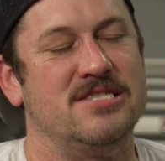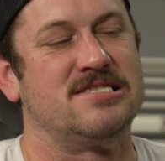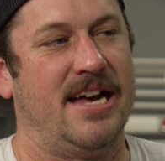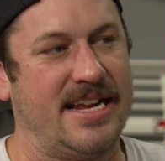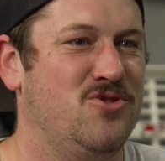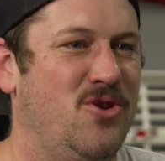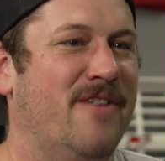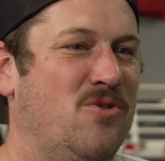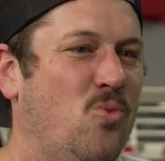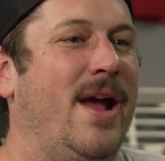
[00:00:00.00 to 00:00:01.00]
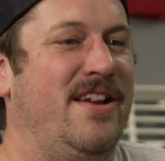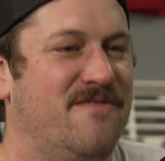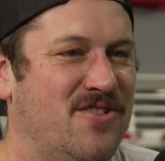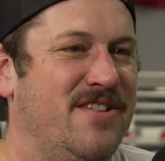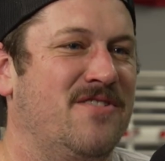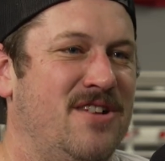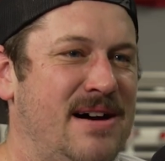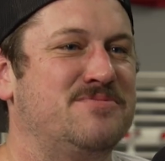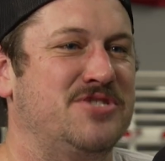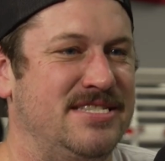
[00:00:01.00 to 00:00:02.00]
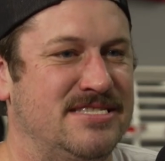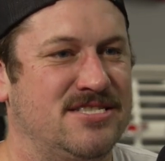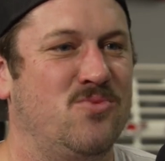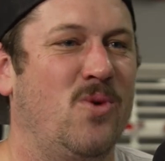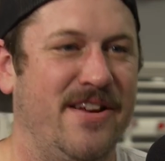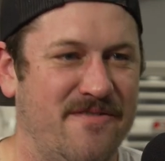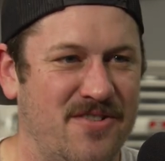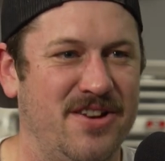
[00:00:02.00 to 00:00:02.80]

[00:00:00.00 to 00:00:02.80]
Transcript: it's like you have to wait for different options and wait for